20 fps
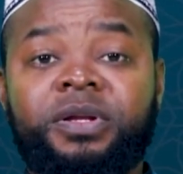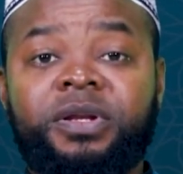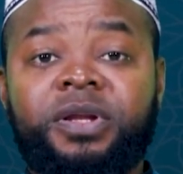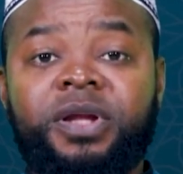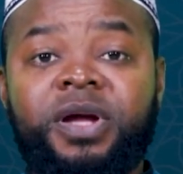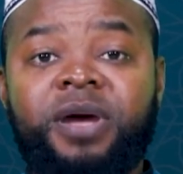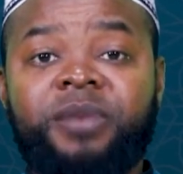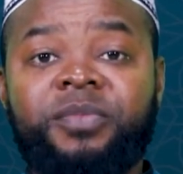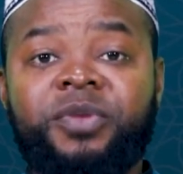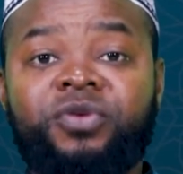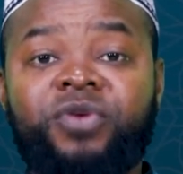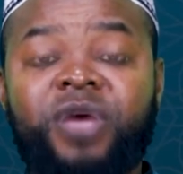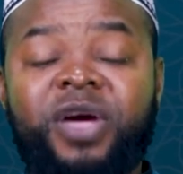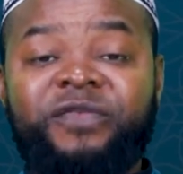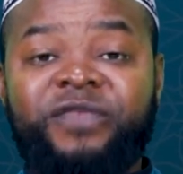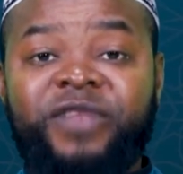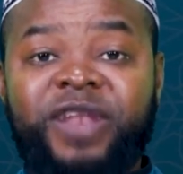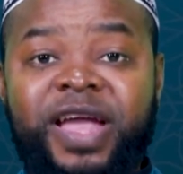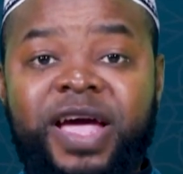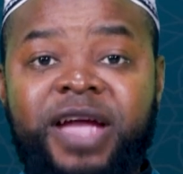Now, you
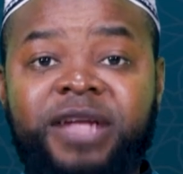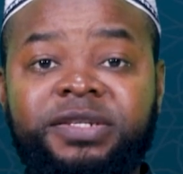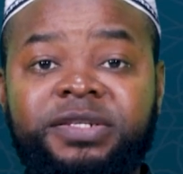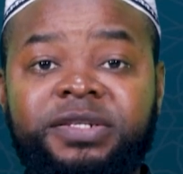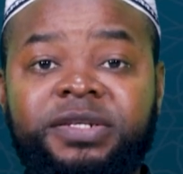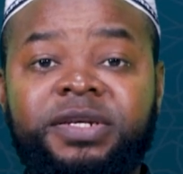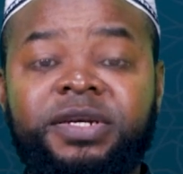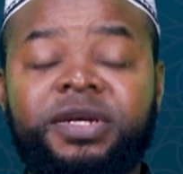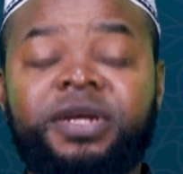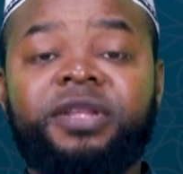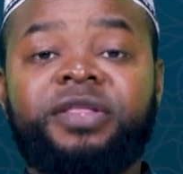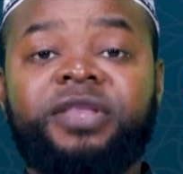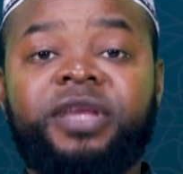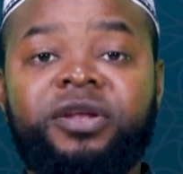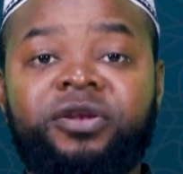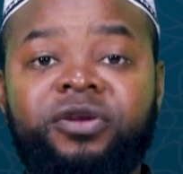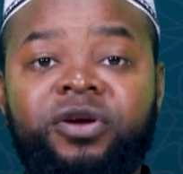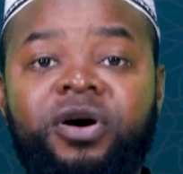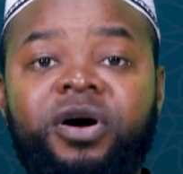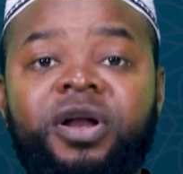have learnt the
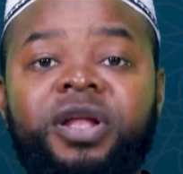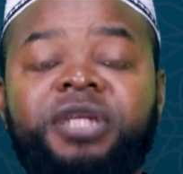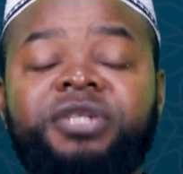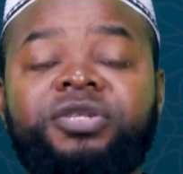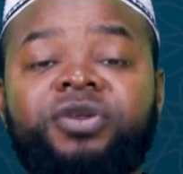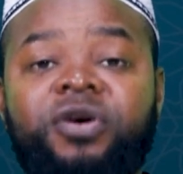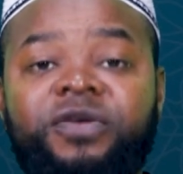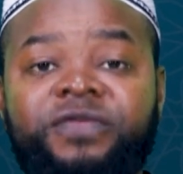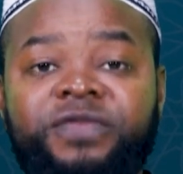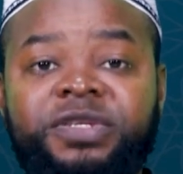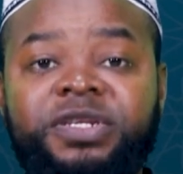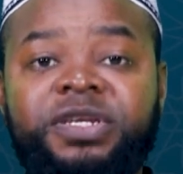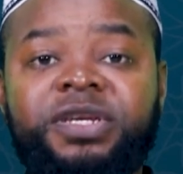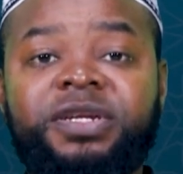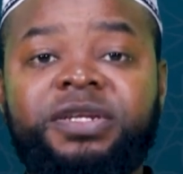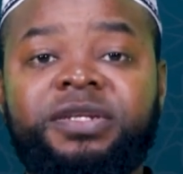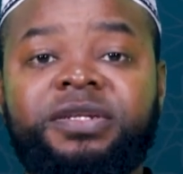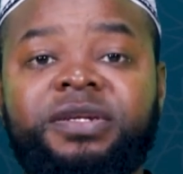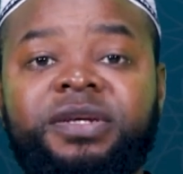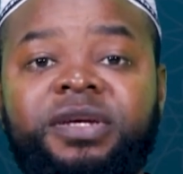knowledge of
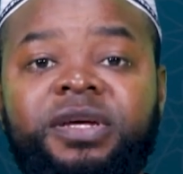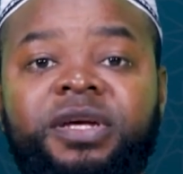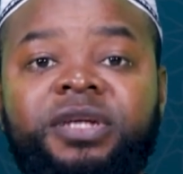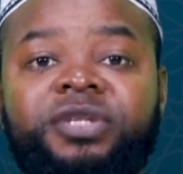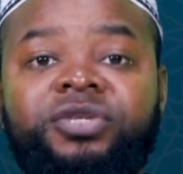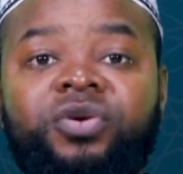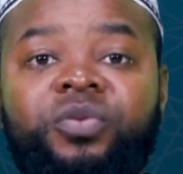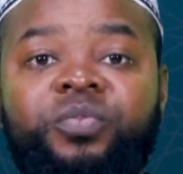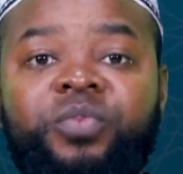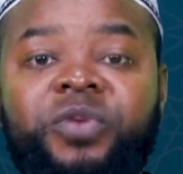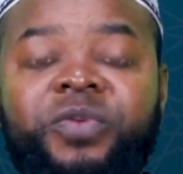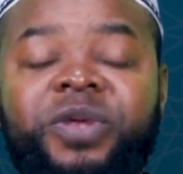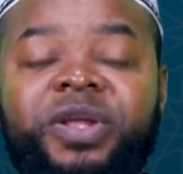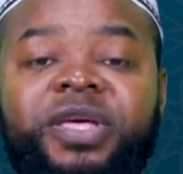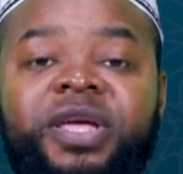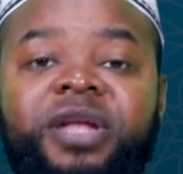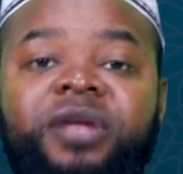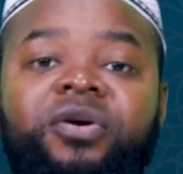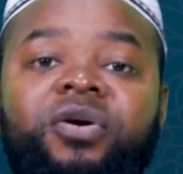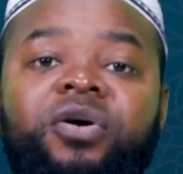deen, so people
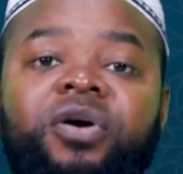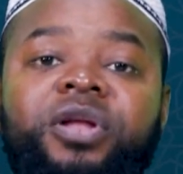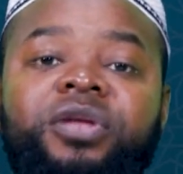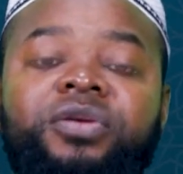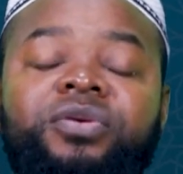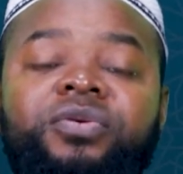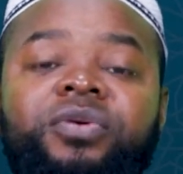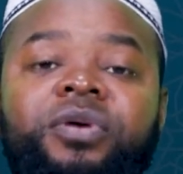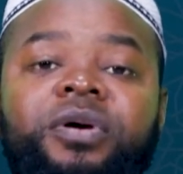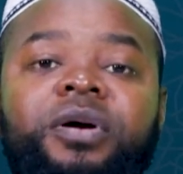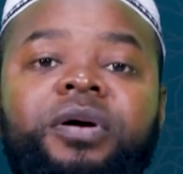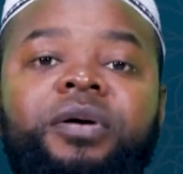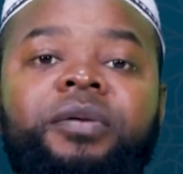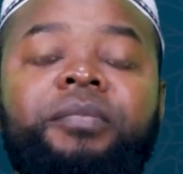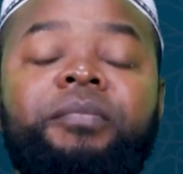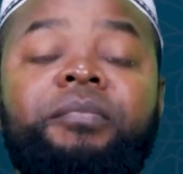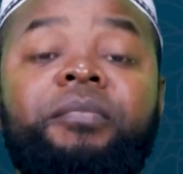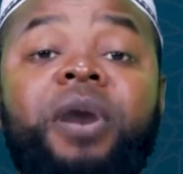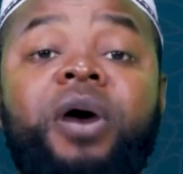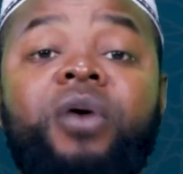can call you
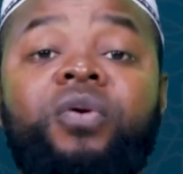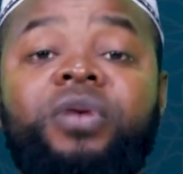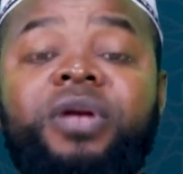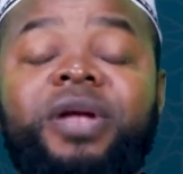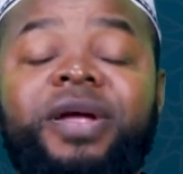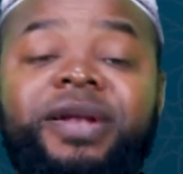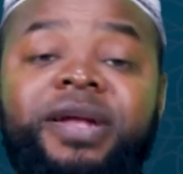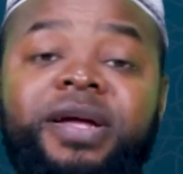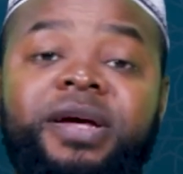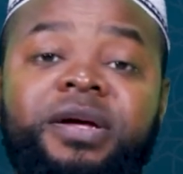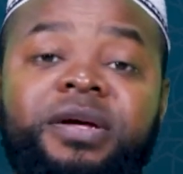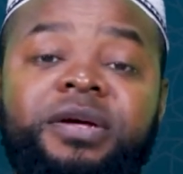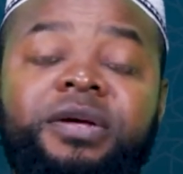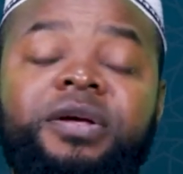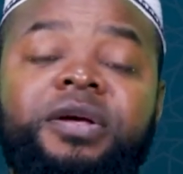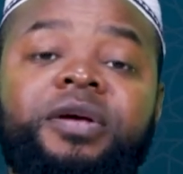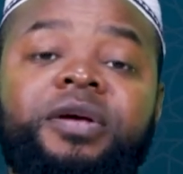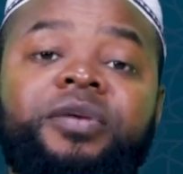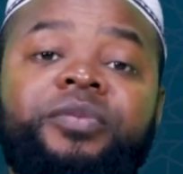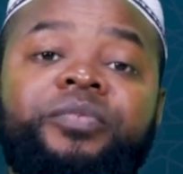maulana,
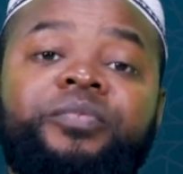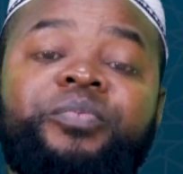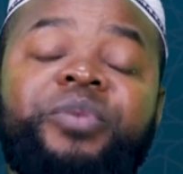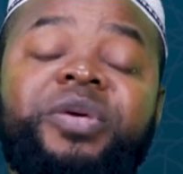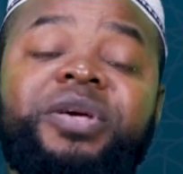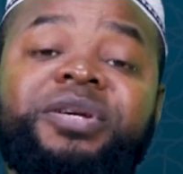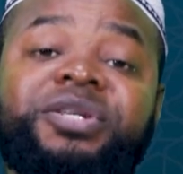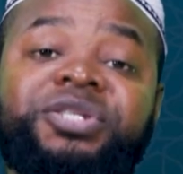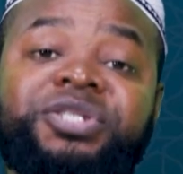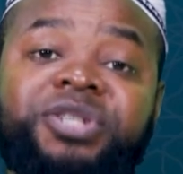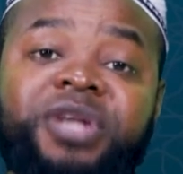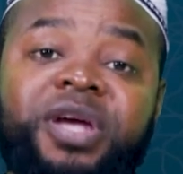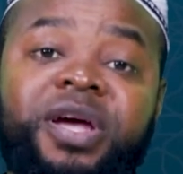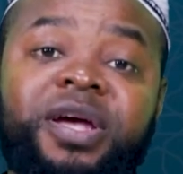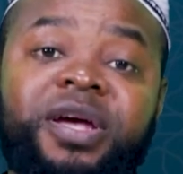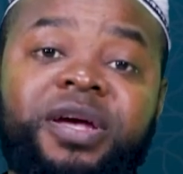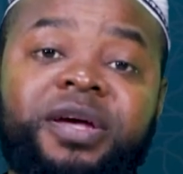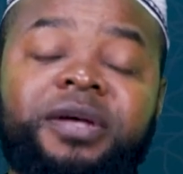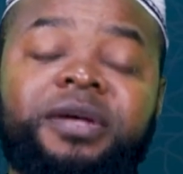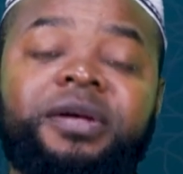big
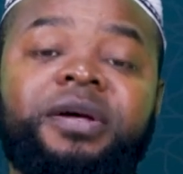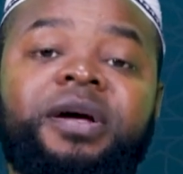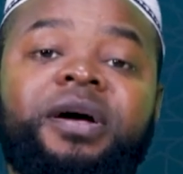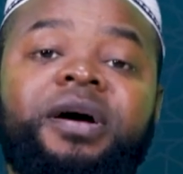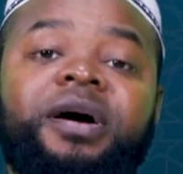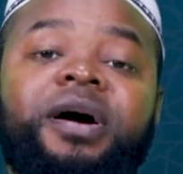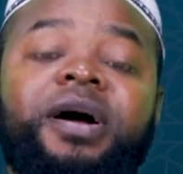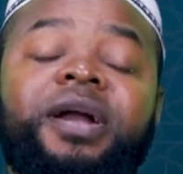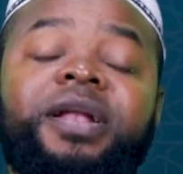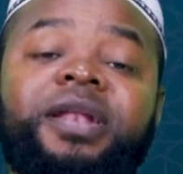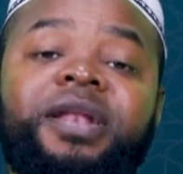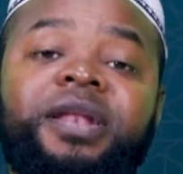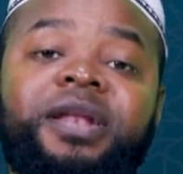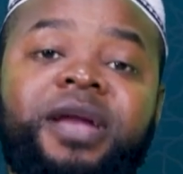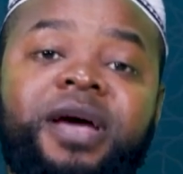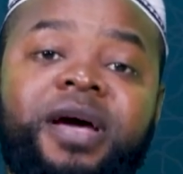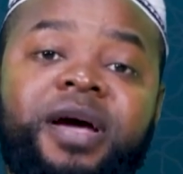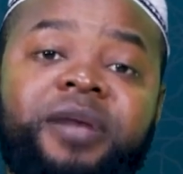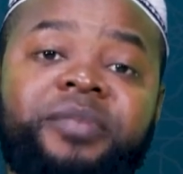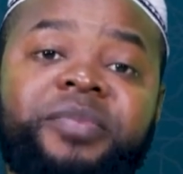sheikh,
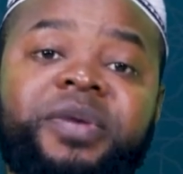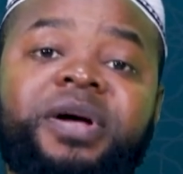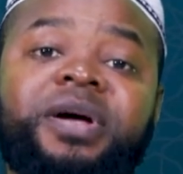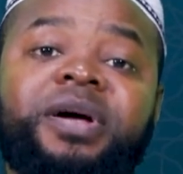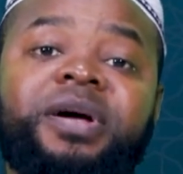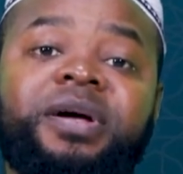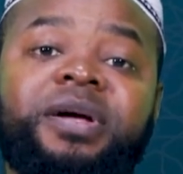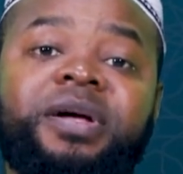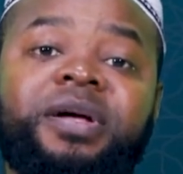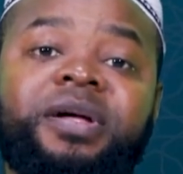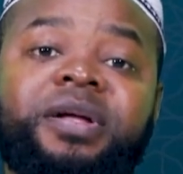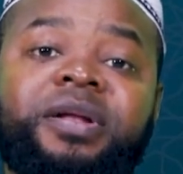allama.